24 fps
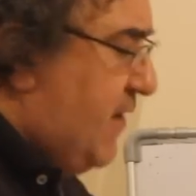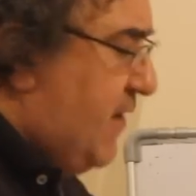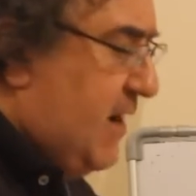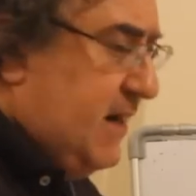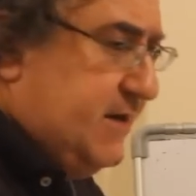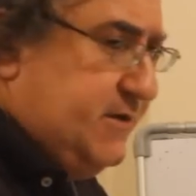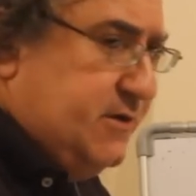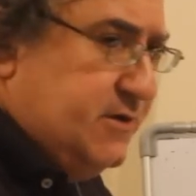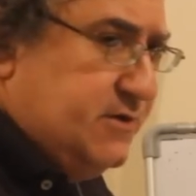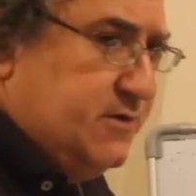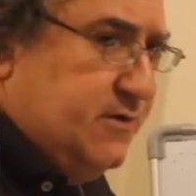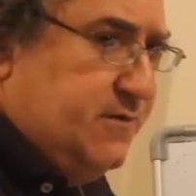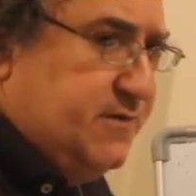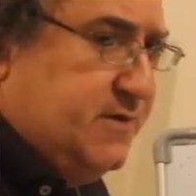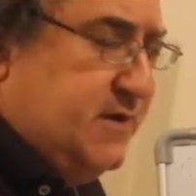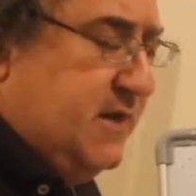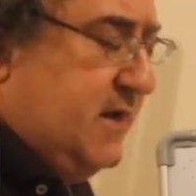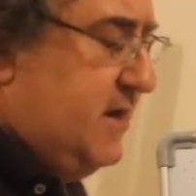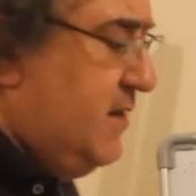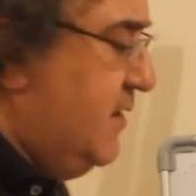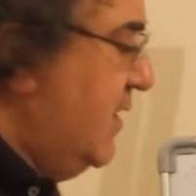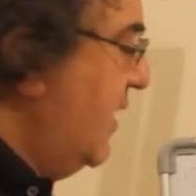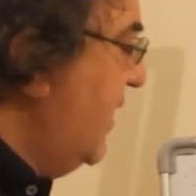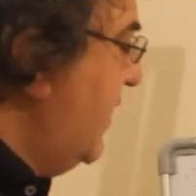factors of
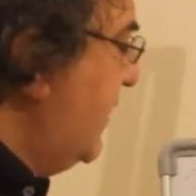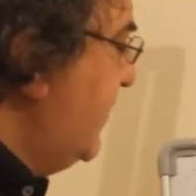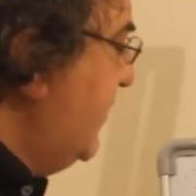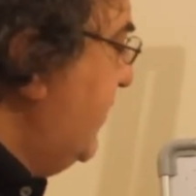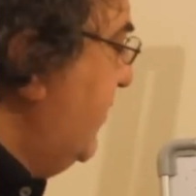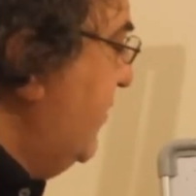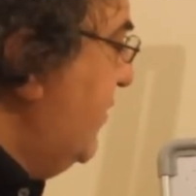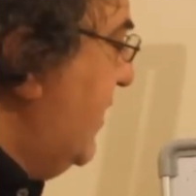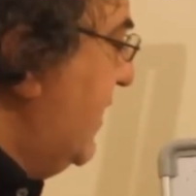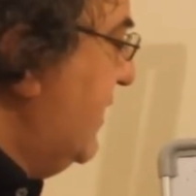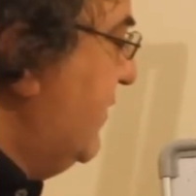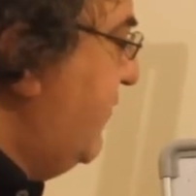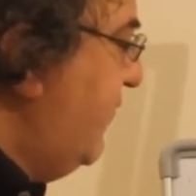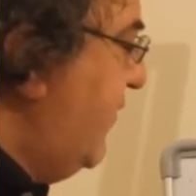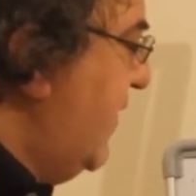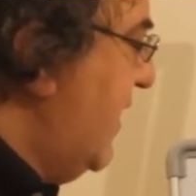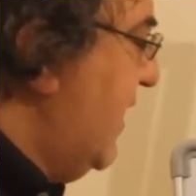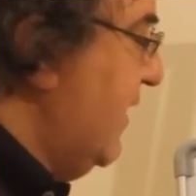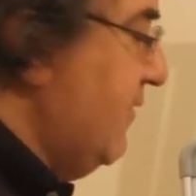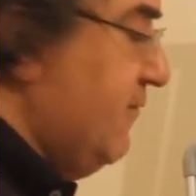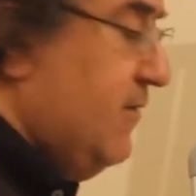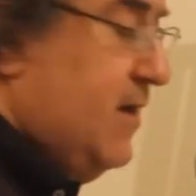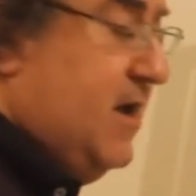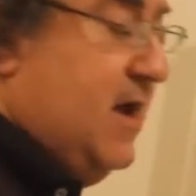10? Are 2 and
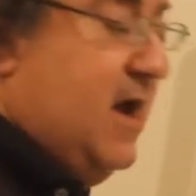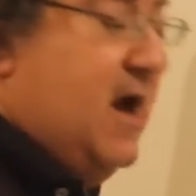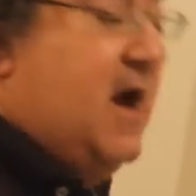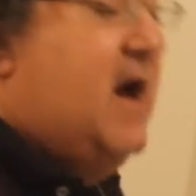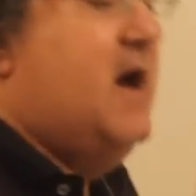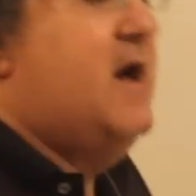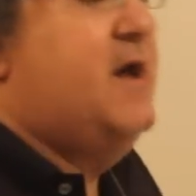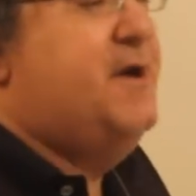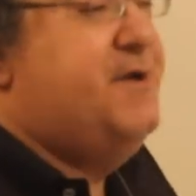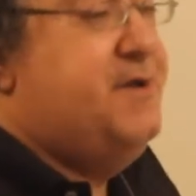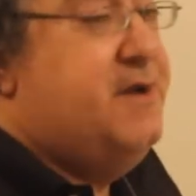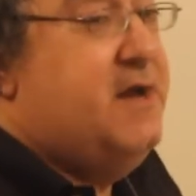5. Are